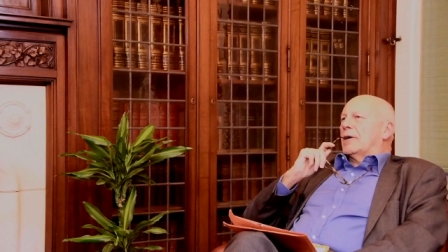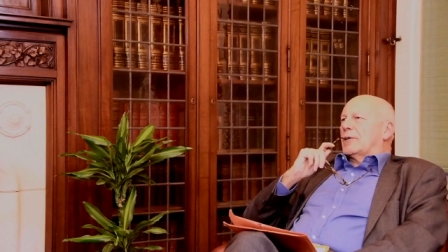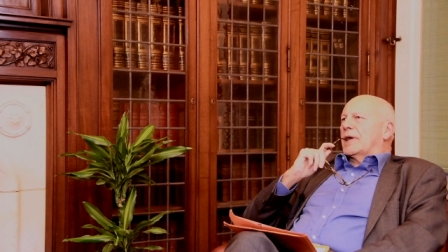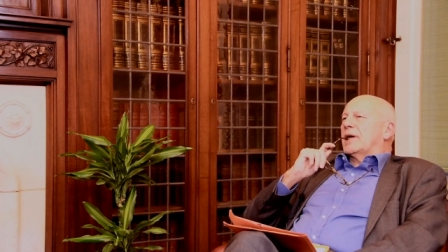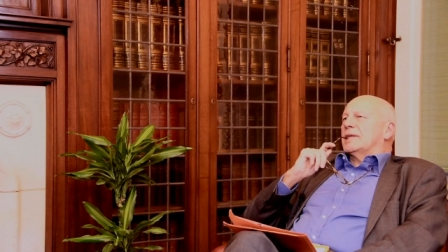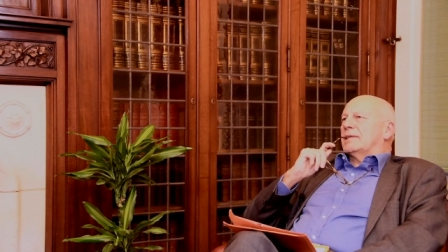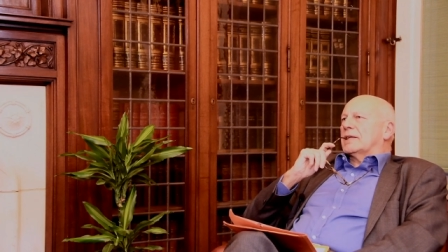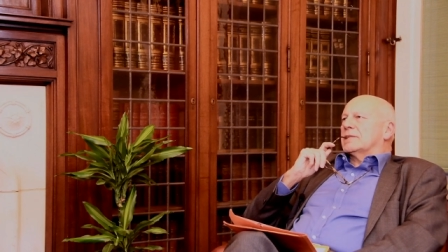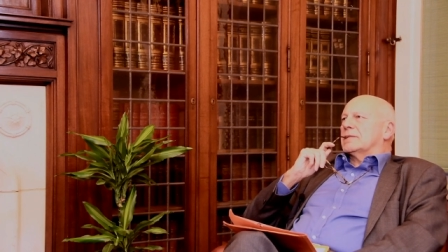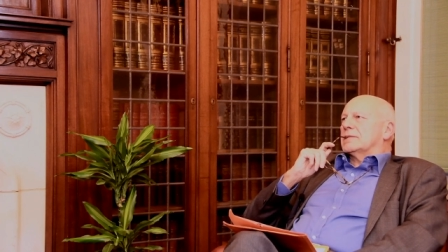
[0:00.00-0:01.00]
Okay,
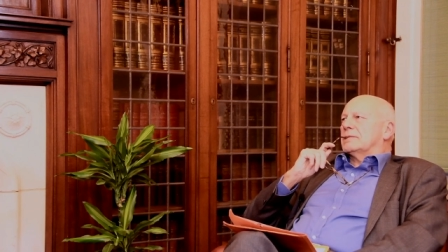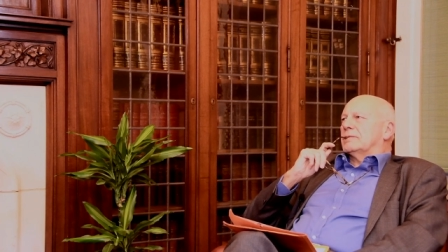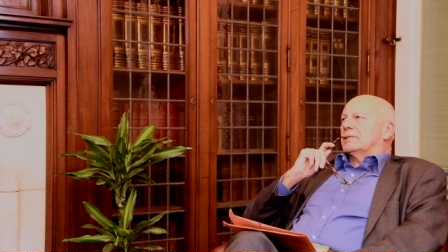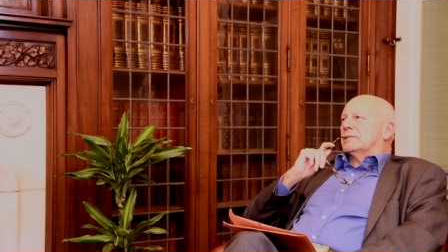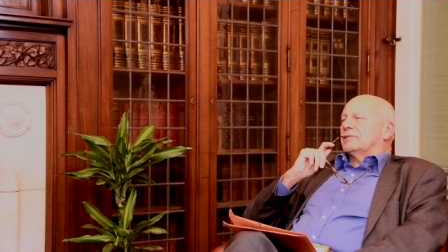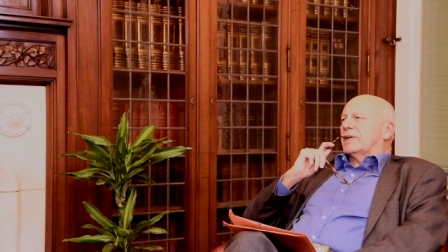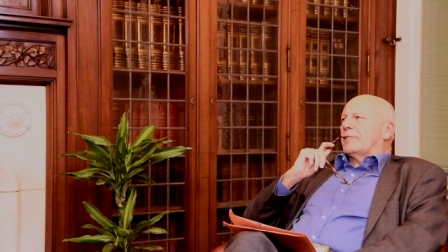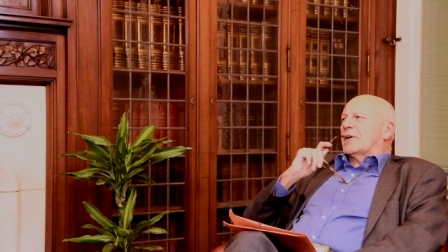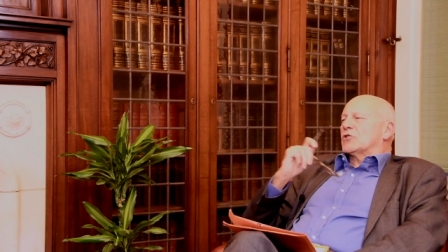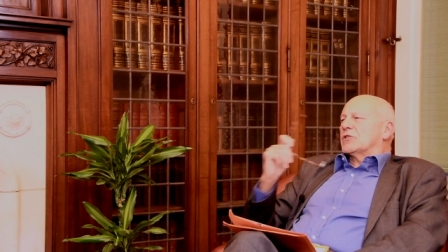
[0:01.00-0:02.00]
thanks very
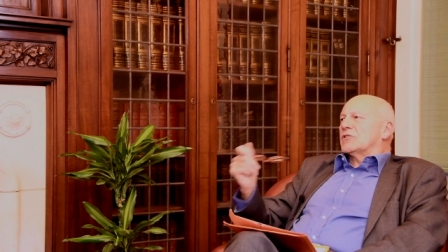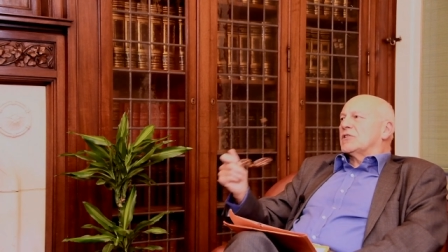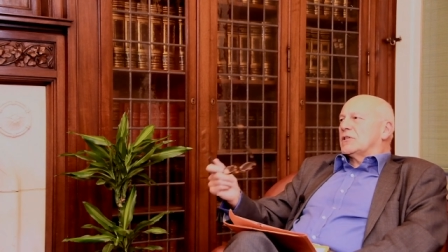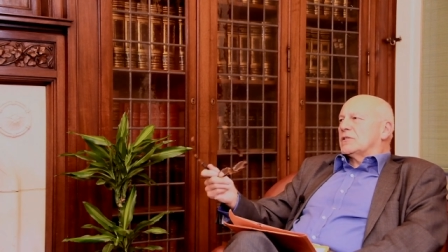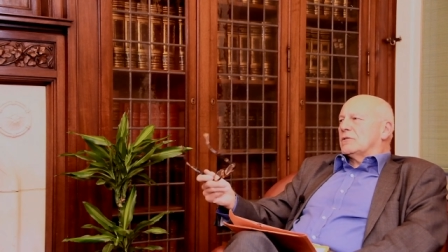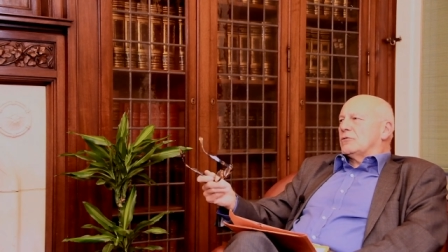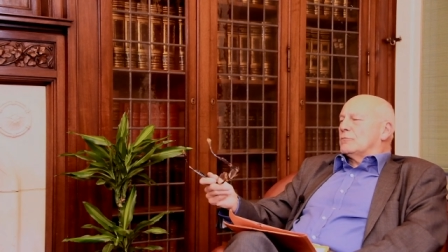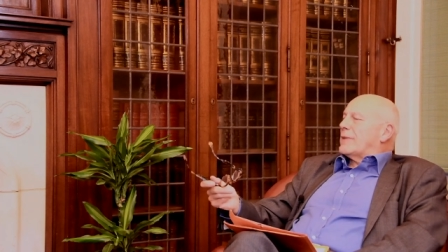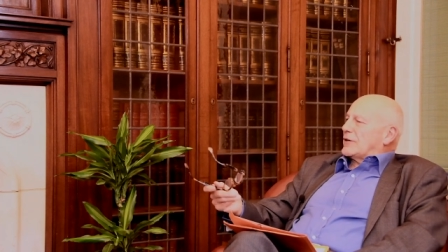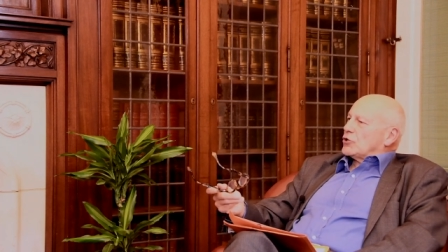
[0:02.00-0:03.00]
much since you
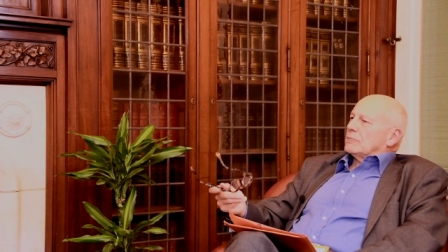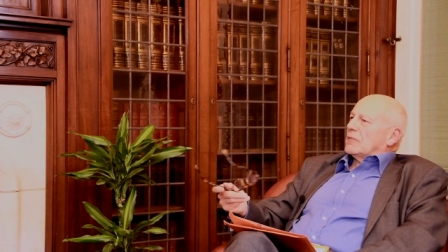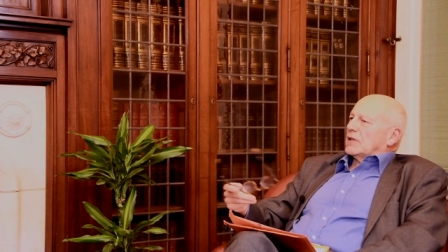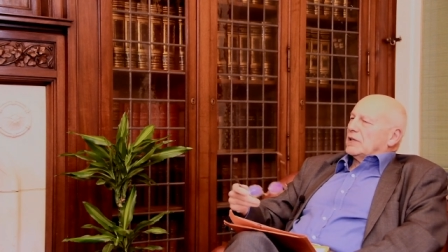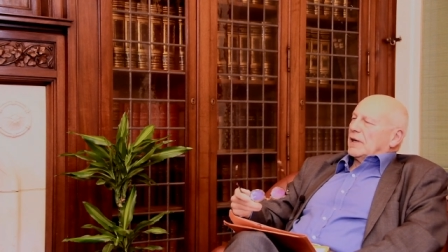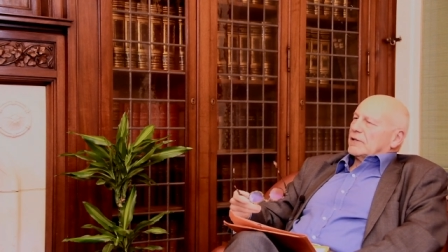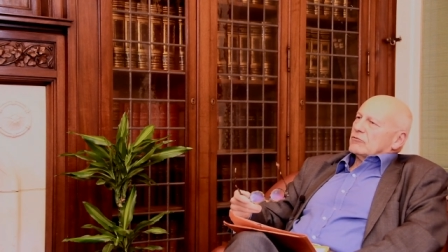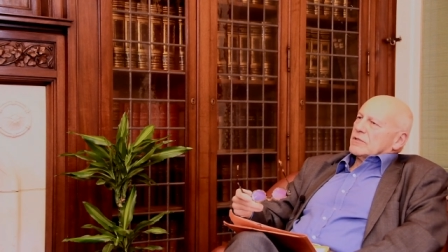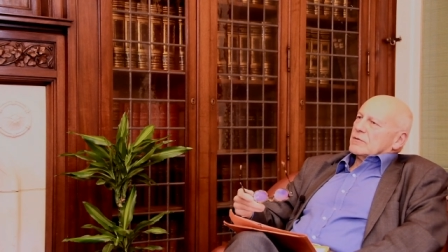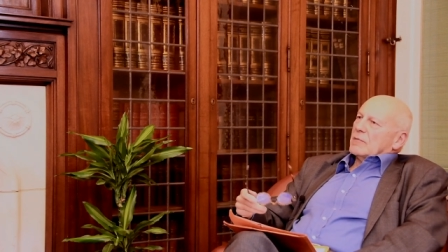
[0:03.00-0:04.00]
mentioned
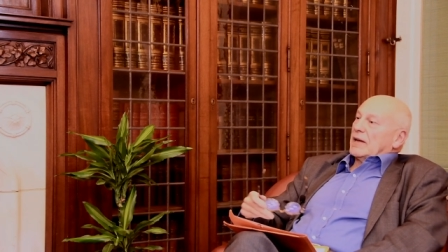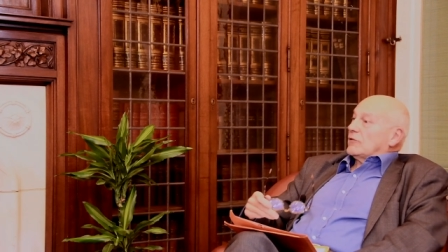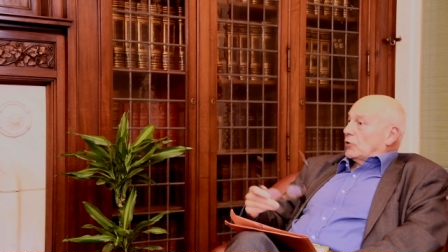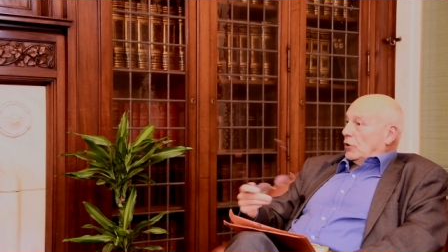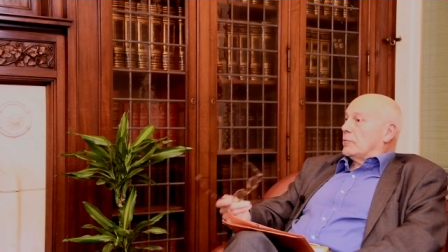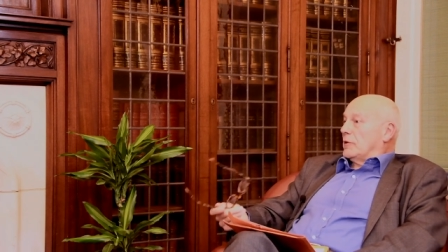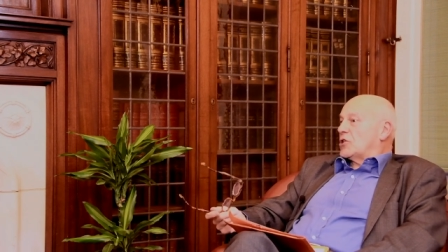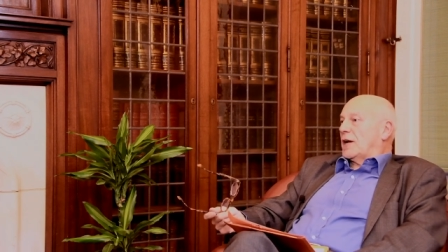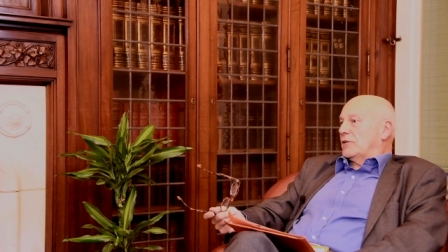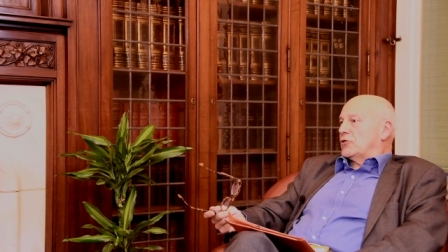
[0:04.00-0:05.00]
multilateralism and global
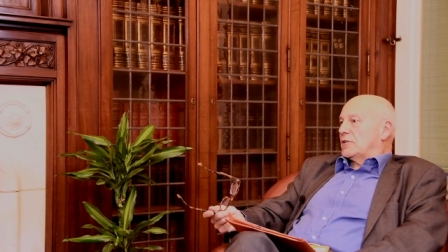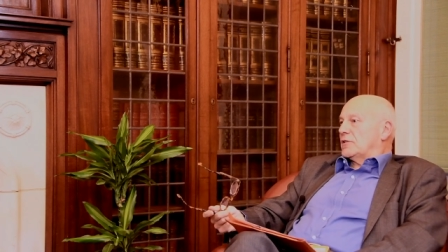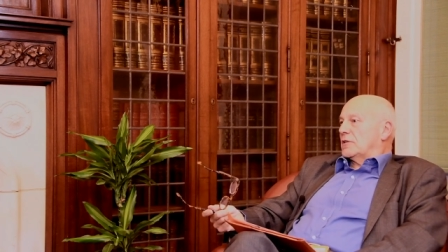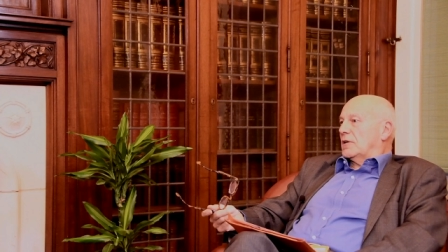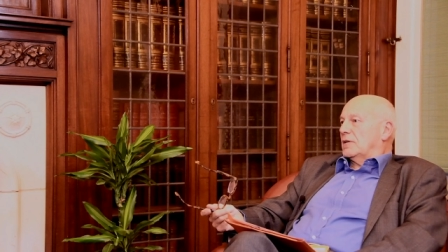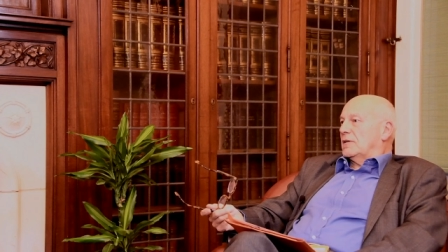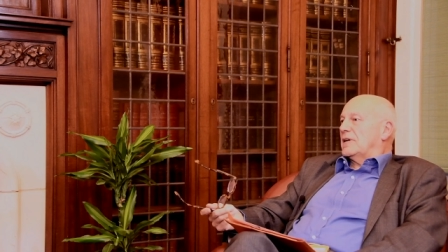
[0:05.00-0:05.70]
challenges. Uh, yeah.